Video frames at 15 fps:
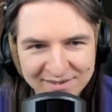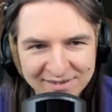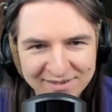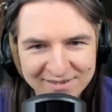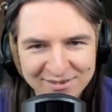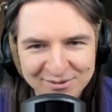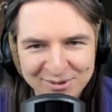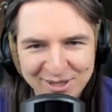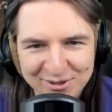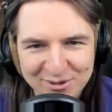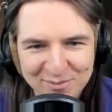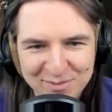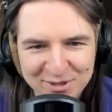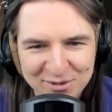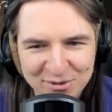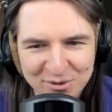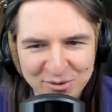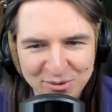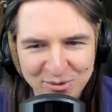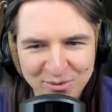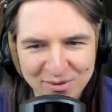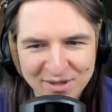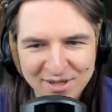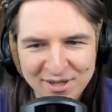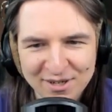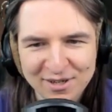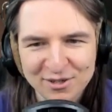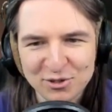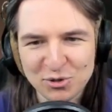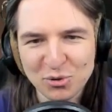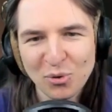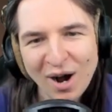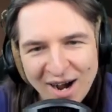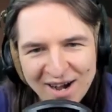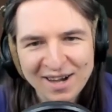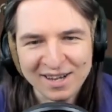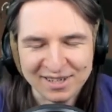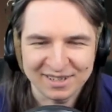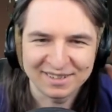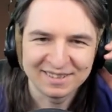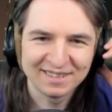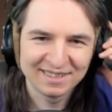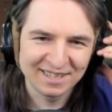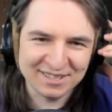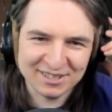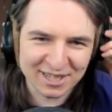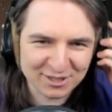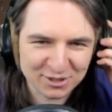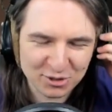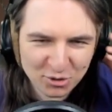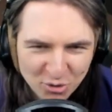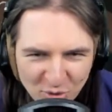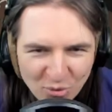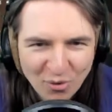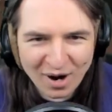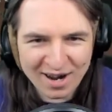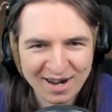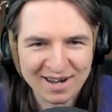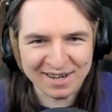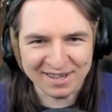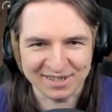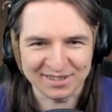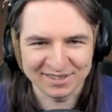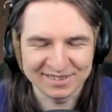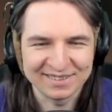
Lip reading: No, I don't mean you. You are. It says you are.